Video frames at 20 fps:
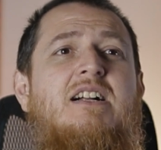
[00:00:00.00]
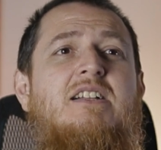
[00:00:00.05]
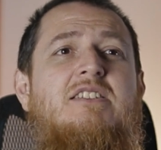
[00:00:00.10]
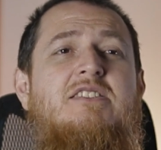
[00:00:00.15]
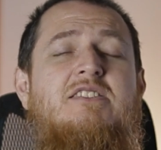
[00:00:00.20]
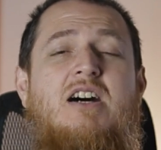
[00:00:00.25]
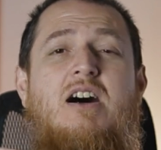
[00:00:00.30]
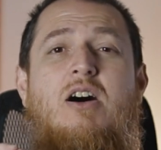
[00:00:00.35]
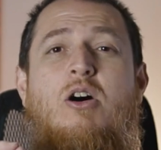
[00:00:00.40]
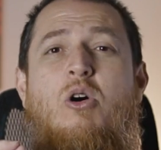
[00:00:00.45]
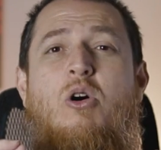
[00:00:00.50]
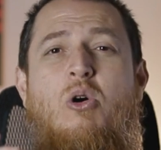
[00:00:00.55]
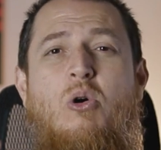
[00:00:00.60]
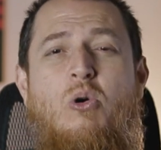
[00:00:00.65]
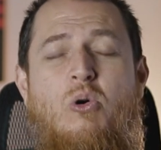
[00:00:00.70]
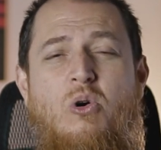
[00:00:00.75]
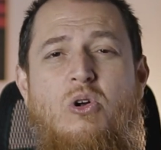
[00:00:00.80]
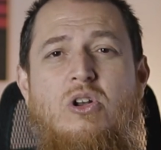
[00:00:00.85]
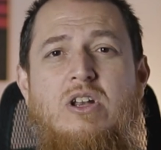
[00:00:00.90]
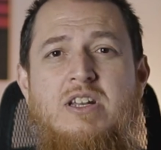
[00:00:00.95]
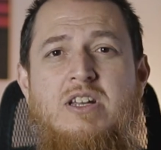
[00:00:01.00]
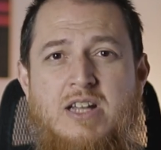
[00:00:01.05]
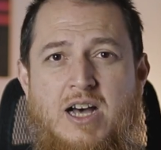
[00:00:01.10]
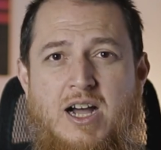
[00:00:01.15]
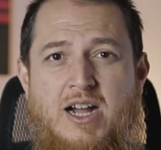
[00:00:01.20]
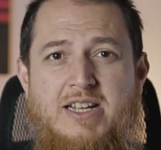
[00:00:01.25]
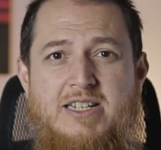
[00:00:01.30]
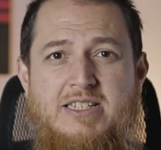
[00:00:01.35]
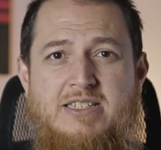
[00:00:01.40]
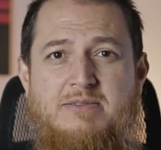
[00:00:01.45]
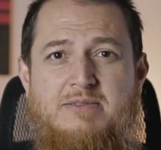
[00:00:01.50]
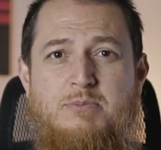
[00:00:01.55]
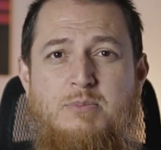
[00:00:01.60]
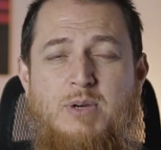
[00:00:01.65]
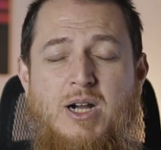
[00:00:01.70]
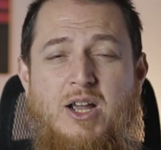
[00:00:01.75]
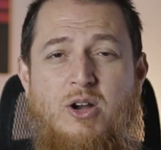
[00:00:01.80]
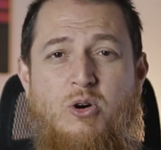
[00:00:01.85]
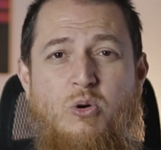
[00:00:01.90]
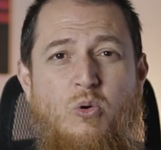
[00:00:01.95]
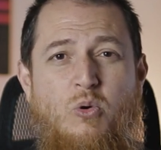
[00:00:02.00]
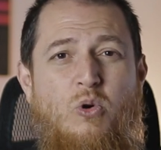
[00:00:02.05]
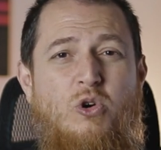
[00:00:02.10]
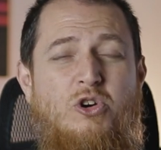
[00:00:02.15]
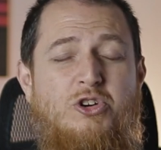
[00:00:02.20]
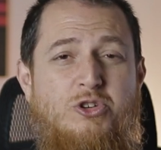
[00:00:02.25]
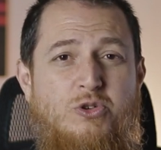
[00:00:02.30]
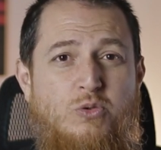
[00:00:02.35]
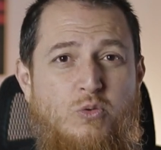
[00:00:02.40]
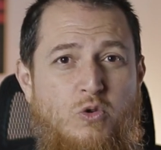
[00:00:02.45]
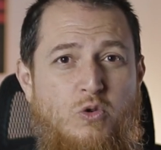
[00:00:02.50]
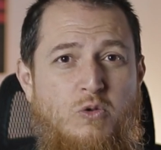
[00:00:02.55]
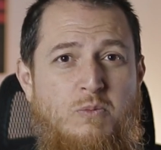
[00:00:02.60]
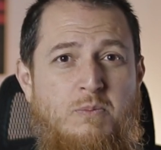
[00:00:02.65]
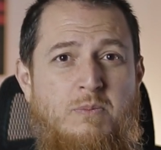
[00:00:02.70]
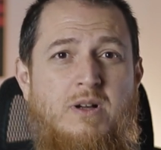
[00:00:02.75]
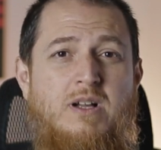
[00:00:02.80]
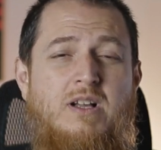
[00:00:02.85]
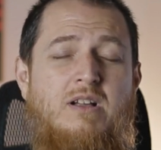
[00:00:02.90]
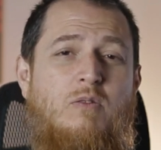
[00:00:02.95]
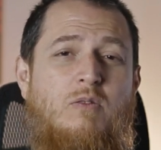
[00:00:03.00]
the whole night my whole room